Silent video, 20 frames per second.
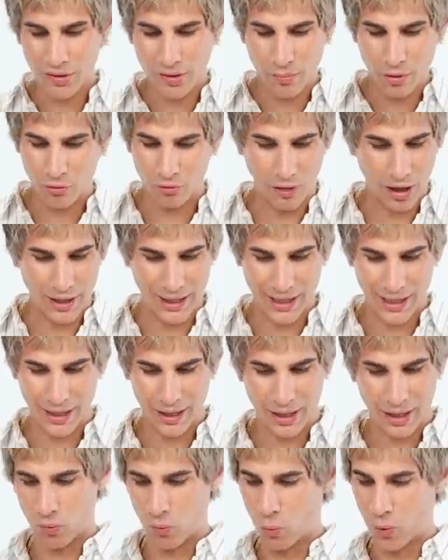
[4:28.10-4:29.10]
of them are
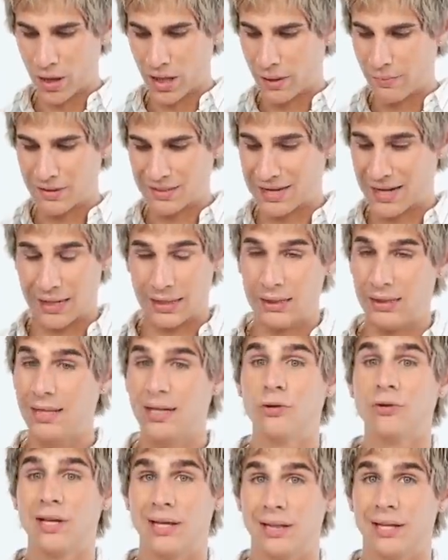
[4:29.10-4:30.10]
runny, one of them is like literally